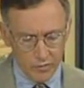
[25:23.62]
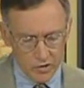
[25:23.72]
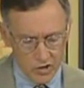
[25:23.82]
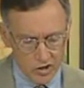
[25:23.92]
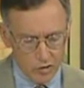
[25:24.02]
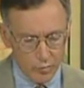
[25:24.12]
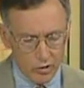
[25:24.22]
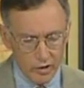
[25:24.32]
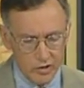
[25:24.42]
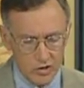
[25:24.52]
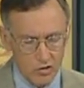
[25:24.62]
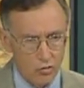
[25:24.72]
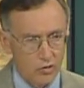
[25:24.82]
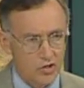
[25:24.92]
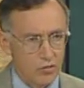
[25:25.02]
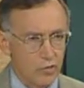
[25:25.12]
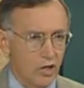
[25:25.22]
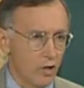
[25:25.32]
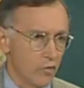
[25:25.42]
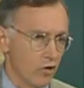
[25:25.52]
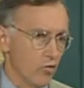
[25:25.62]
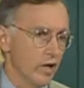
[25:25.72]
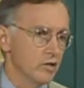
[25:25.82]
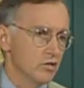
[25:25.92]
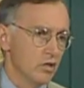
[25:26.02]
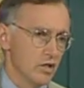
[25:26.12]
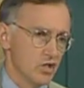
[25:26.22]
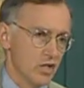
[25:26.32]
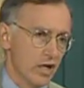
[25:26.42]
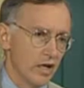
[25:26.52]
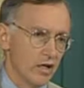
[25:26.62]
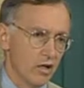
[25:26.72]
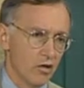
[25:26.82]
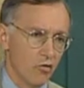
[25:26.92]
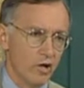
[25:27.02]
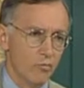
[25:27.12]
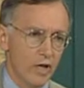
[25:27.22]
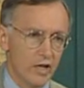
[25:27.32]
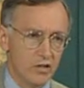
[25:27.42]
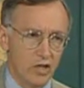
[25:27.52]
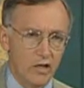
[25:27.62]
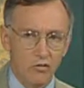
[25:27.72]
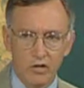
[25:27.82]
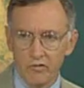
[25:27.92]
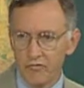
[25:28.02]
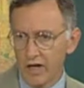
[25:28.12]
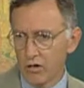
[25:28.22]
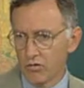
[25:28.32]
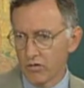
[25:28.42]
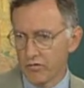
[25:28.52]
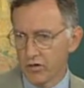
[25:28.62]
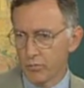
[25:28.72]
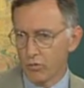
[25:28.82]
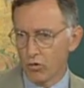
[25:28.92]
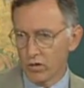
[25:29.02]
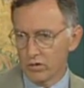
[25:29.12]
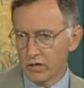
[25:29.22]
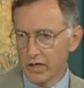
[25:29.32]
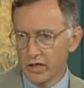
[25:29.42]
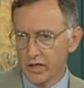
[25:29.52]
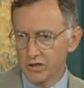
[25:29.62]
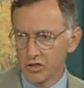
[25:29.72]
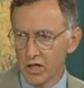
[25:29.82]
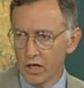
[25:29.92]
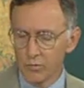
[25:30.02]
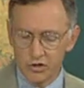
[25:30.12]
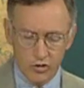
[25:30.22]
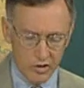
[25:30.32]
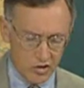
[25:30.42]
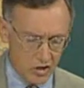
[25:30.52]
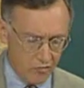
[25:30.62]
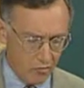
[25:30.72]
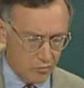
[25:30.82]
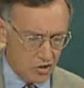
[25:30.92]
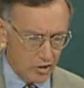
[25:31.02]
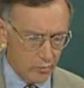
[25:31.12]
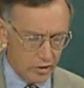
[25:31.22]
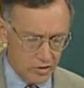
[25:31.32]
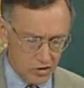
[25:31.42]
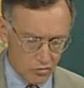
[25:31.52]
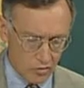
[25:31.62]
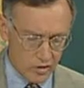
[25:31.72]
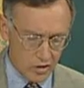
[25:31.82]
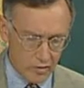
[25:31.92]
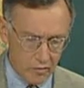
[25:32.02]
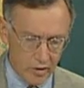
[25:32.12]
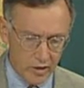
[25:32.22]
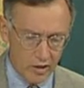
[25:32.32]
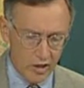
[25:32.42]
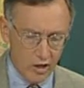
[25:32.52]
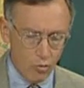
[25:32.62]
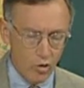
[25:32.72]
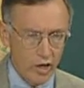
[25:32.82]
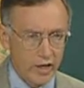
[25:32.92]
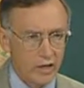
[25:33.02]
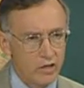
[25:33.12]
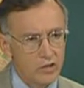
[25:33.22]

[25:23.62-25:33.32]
this experience, of course, to become a great ascetic and a great meditator and the founder of an important lineage. But you can see from some of these stories, I think, why